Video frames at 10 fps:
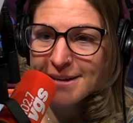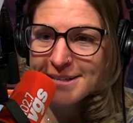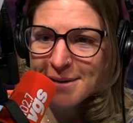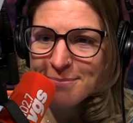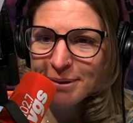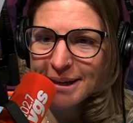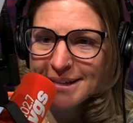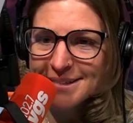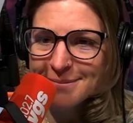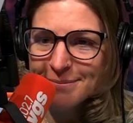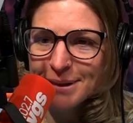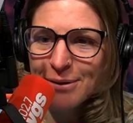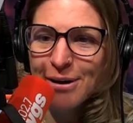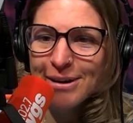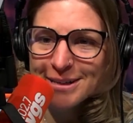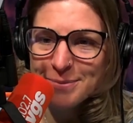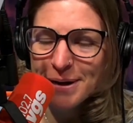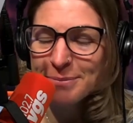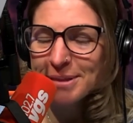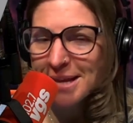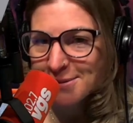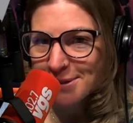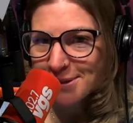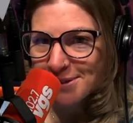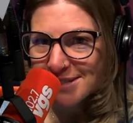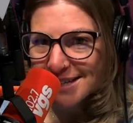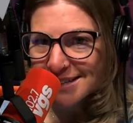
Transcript: temp plates, but they're already expired, but that's what he's using?